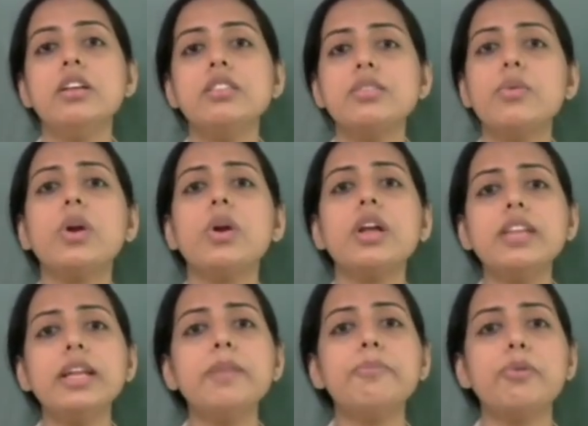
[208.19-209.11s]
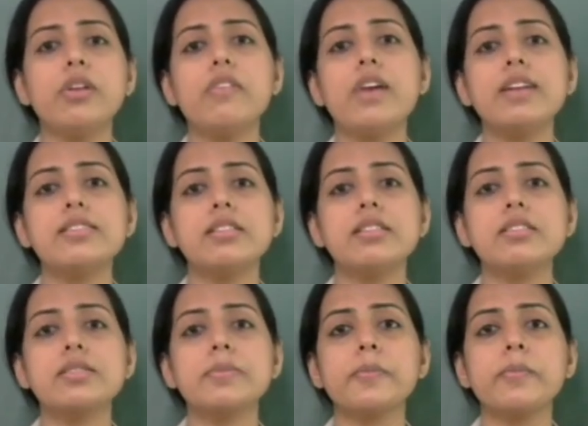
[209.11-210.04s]
So what are the input
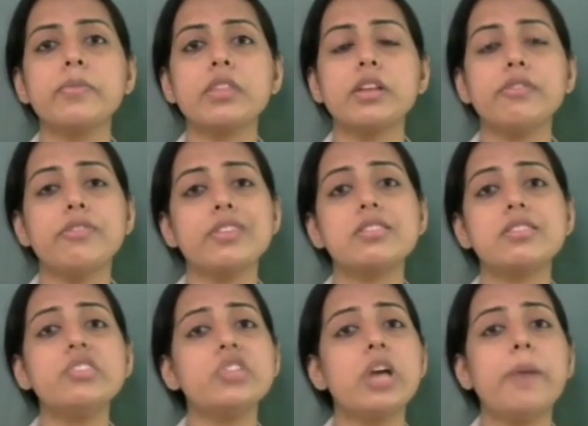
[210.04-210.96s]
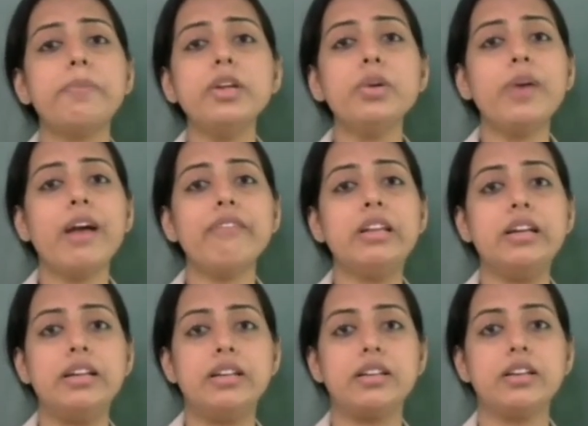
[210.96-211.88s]
devices? First chapter you have learned.